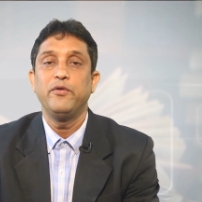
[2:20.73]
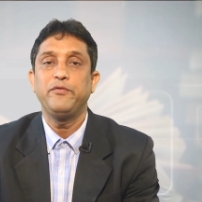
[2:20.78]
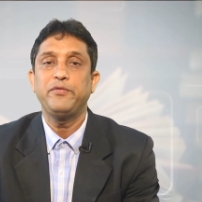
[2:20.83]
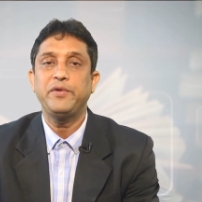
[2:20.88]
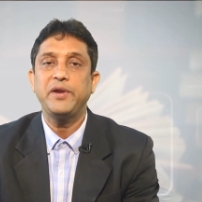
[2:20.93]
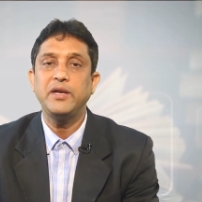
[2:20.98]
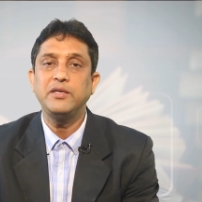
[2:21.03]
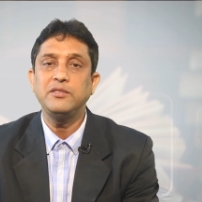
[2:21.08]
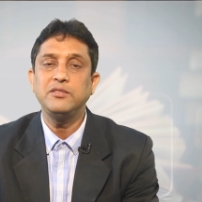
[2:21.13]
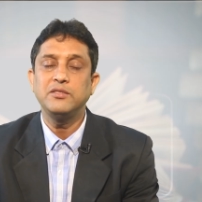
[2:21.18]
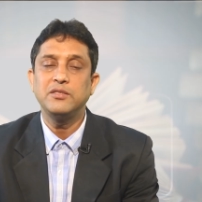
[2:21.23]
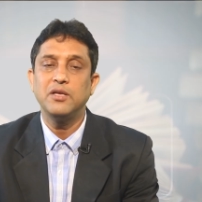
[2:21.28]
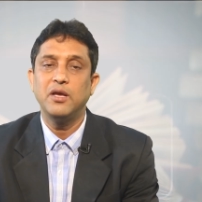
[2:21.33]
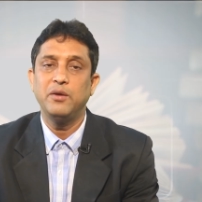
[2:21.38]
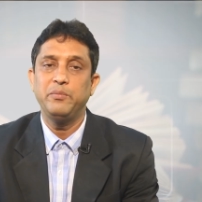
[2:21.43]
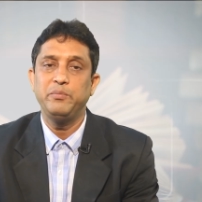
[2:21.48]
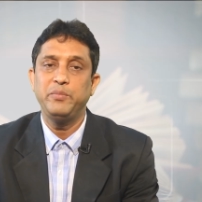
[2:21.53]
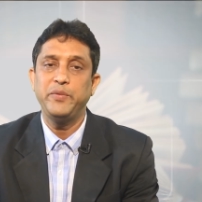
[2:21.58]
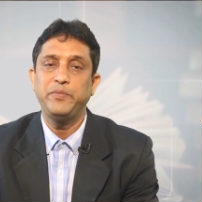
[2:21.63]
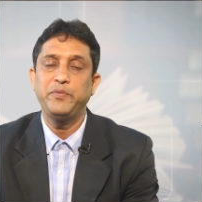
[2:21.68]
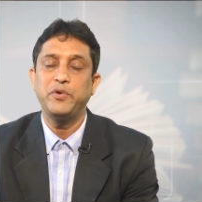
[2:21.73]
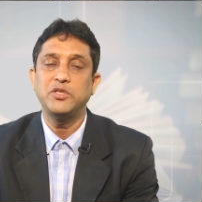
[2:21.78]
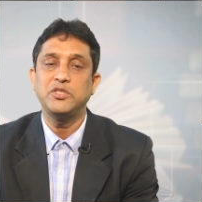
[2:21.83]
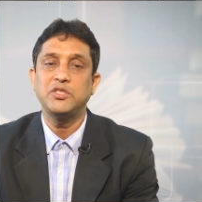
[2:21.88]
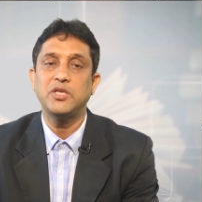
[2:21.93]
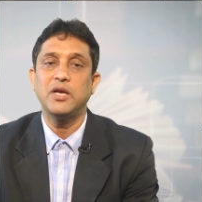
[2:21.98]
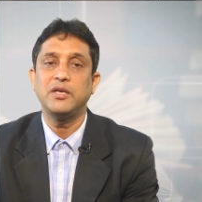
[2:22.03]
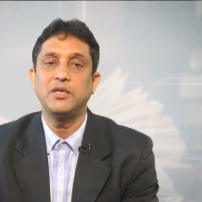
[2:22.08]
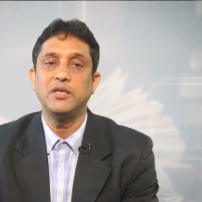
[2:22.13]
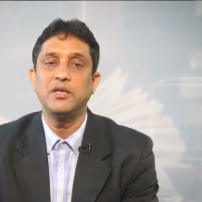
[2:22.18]
Friends, before
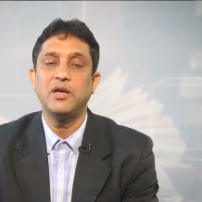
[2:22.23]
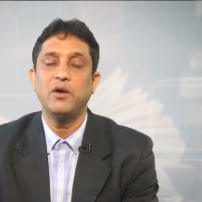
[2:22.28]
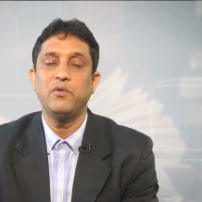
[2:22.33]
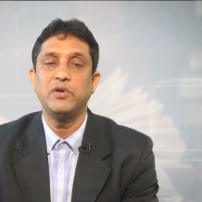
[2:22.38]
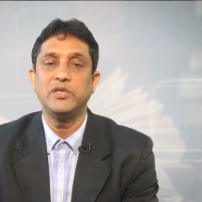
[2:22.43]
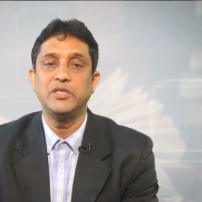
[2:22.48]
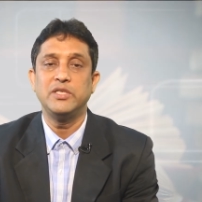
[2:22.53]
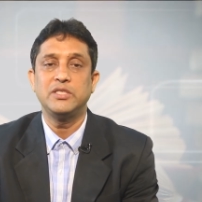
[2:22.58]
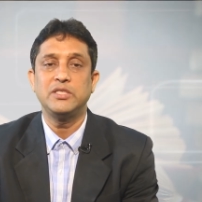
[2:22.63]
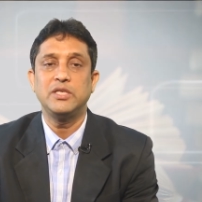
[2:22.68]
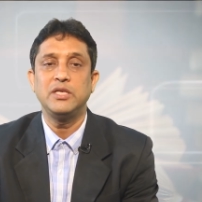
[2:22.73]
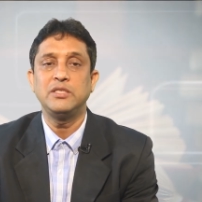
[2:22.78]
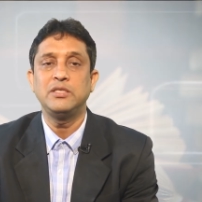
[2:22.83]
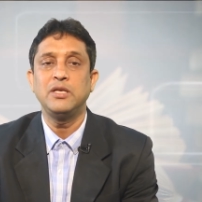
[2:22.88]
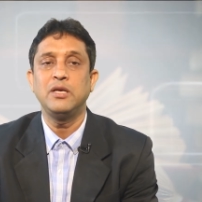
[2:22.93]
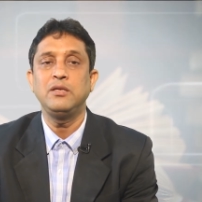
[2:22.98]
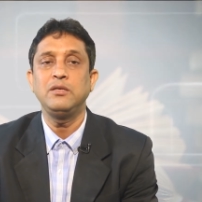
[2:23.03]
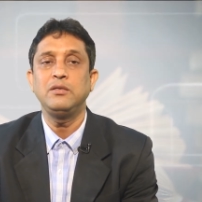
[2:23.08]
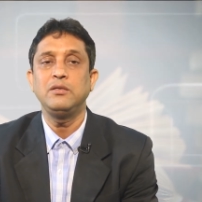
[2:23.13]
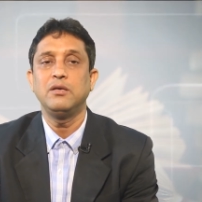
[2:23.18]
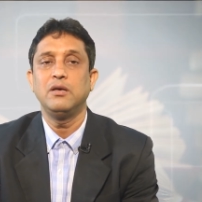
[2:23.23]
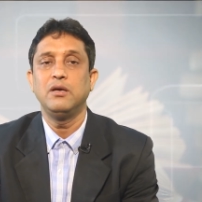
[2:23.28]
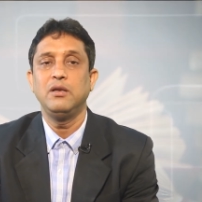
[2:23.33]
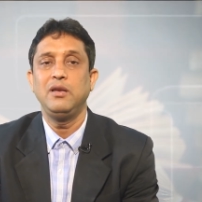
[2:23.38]
starting our discussion,